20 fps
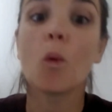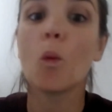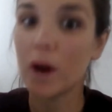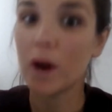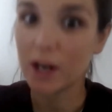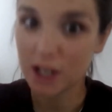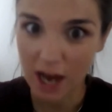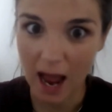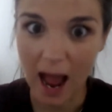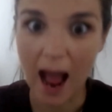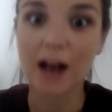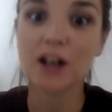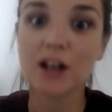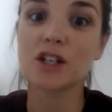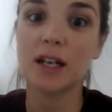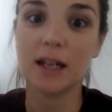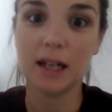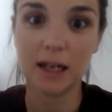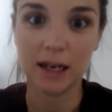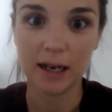which
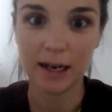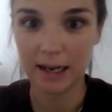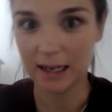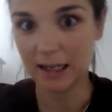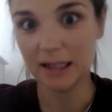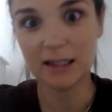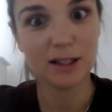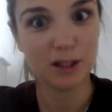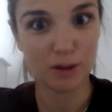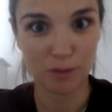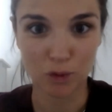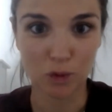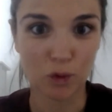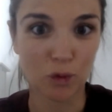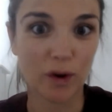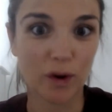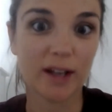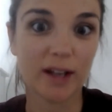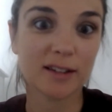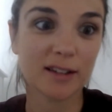actually leads to
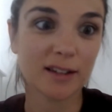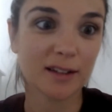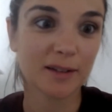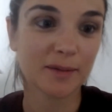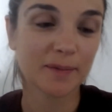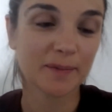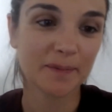more risk.